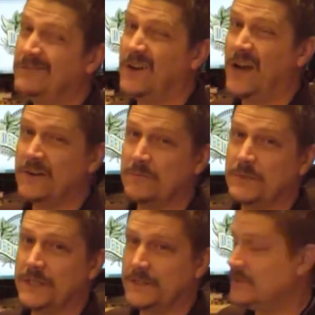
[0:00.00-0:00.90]
not
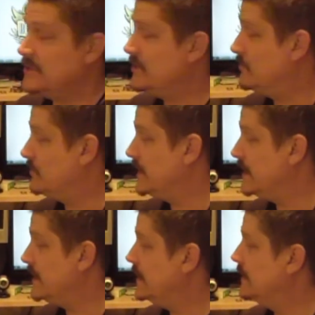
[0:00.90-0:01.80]
100% sure
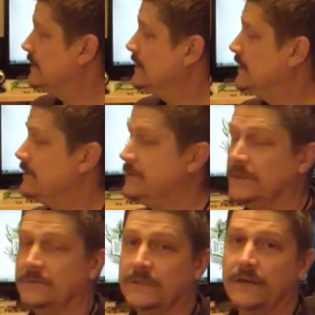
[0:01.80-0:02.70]
where
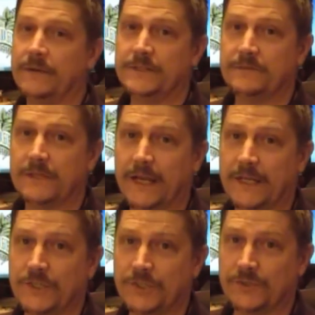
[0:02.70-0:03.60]
everything will go into
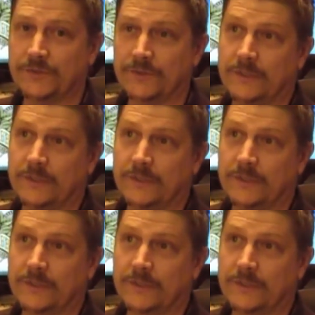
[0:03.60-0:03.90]
relation